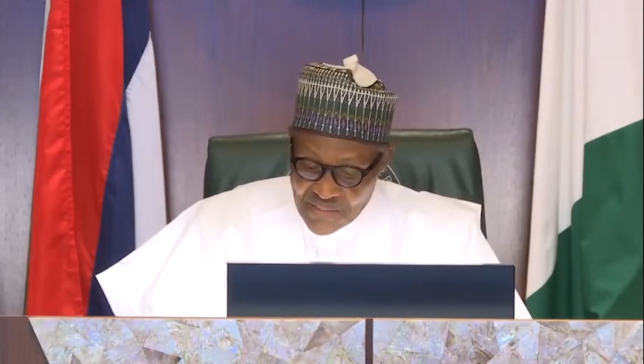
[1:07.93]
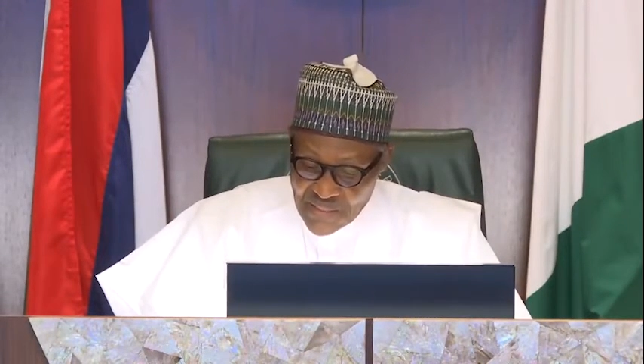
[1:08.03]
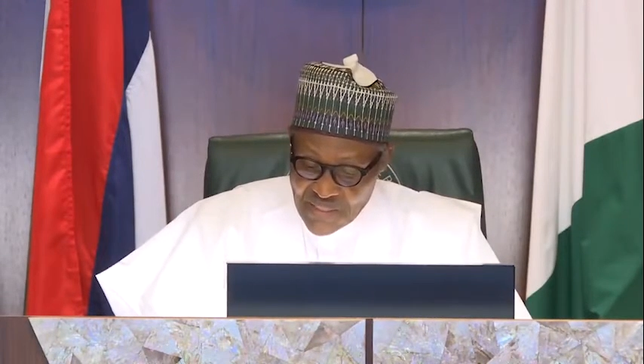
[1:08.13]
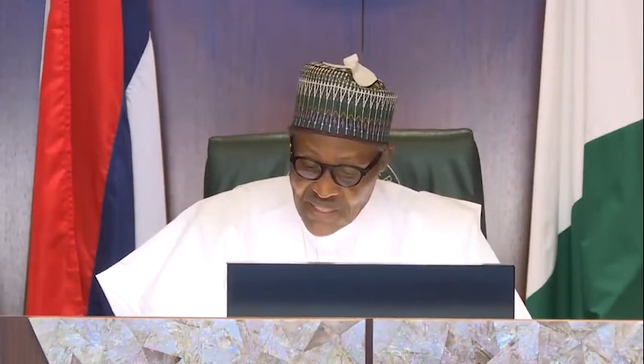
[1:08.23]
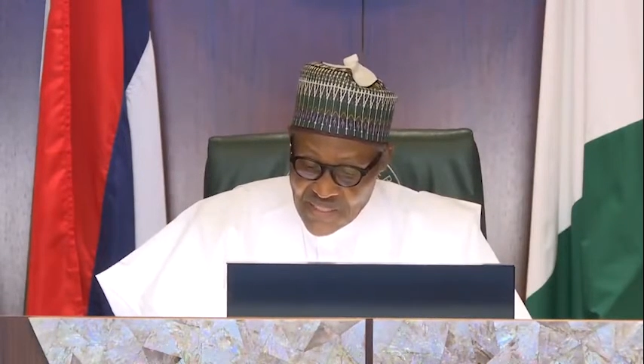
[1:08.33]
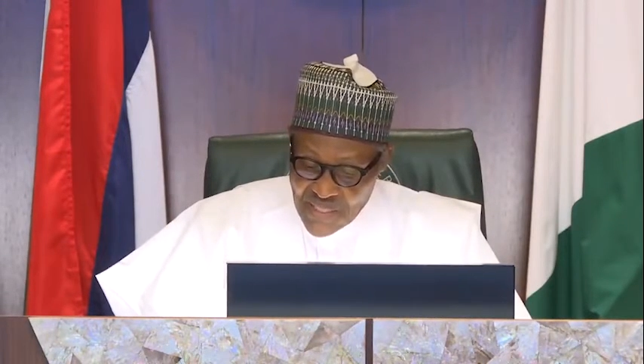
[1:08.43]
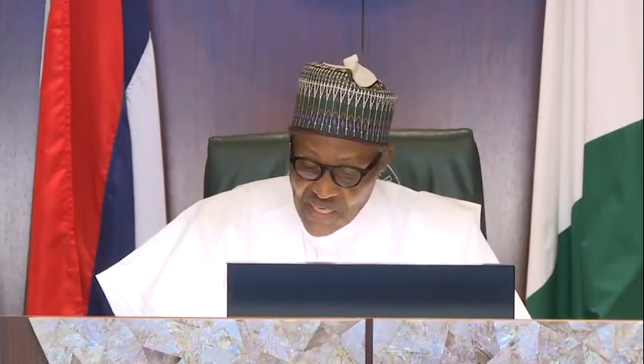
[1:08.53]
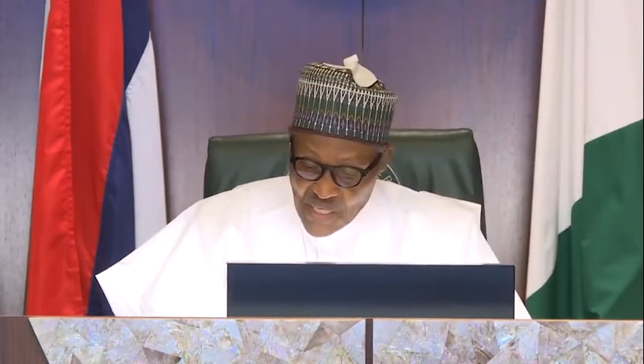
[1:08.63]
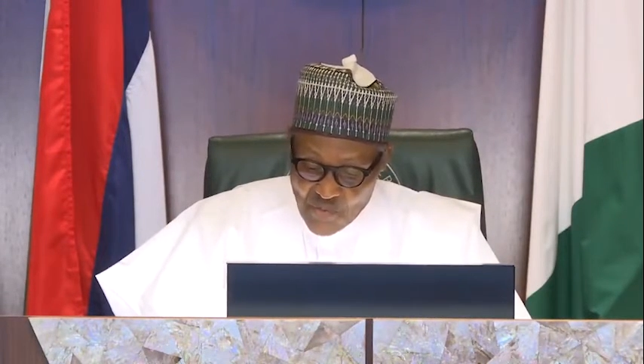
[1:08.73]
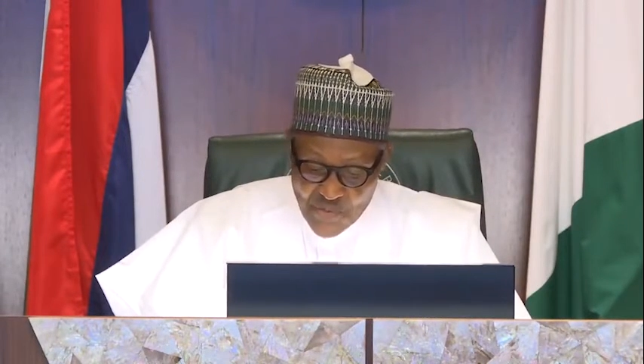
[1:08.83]
that the
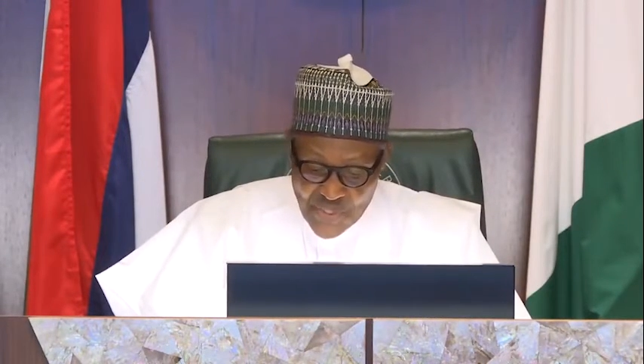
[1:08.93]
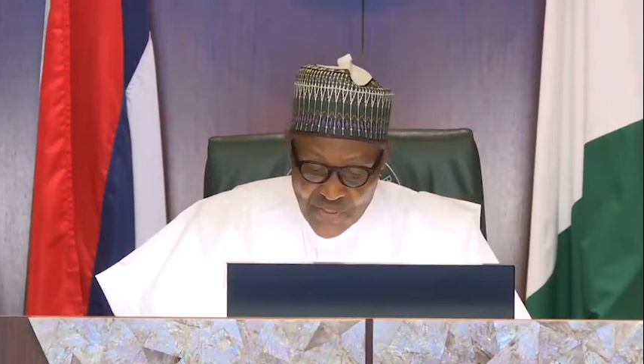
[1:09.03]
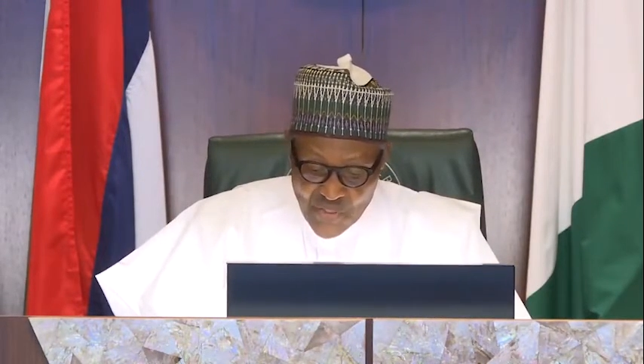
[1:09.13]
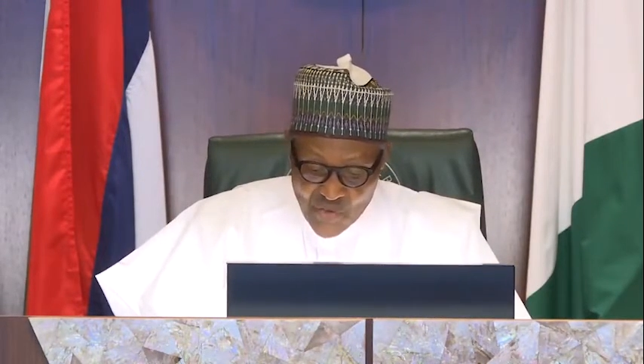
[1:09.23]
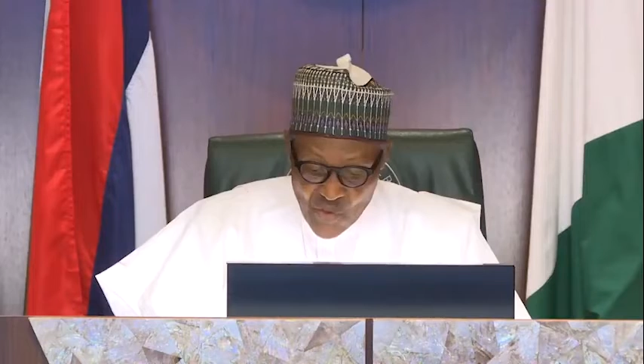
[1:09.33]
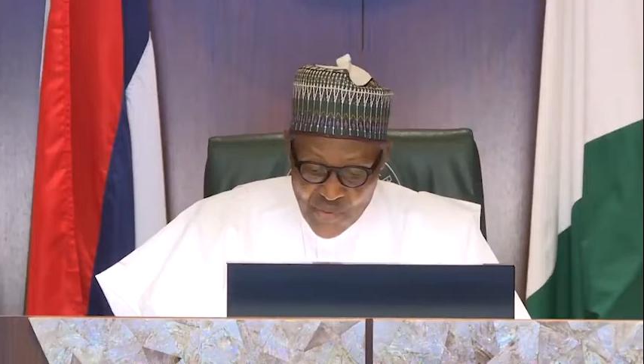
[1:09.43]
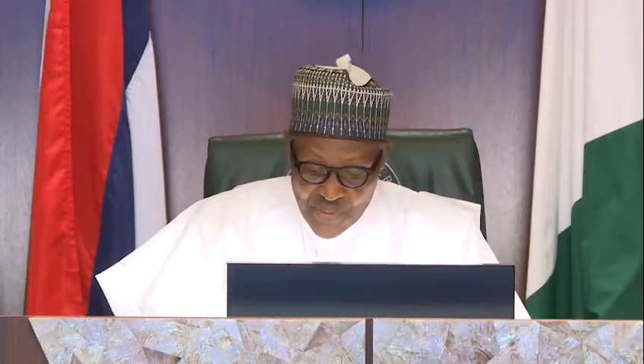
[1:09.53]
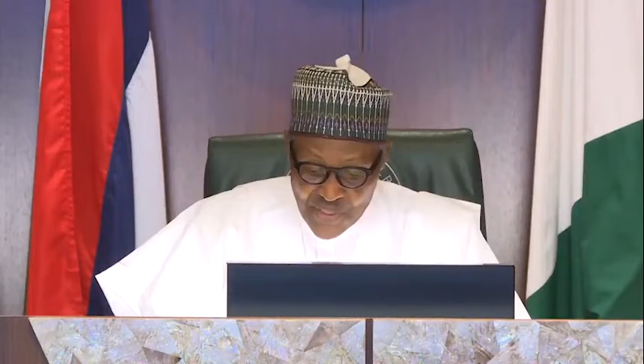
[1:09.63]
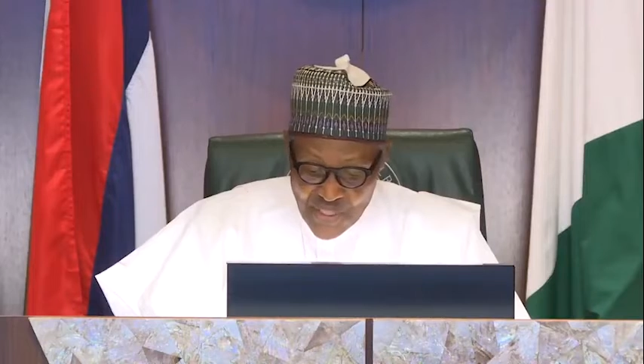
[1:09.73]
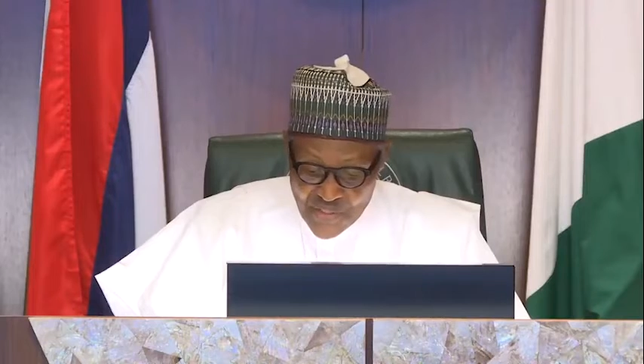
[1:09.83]
circumstances of
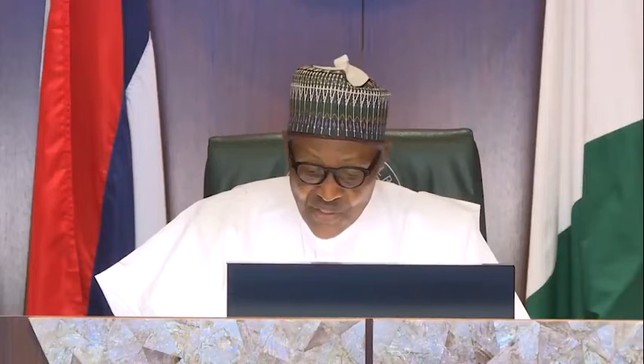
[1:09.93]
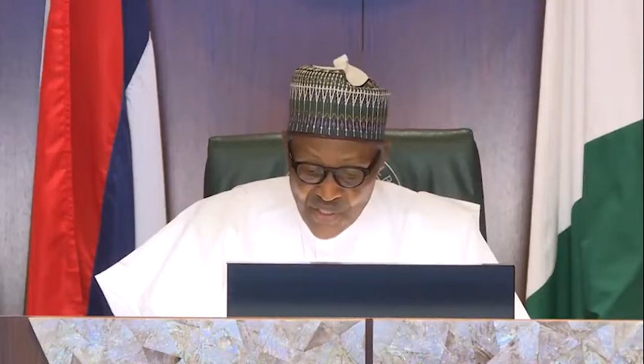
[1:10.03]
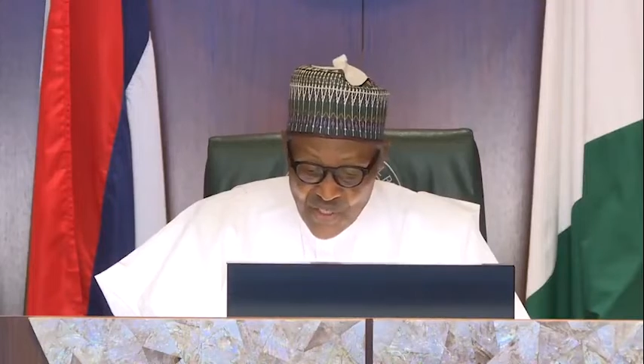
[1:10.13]
his death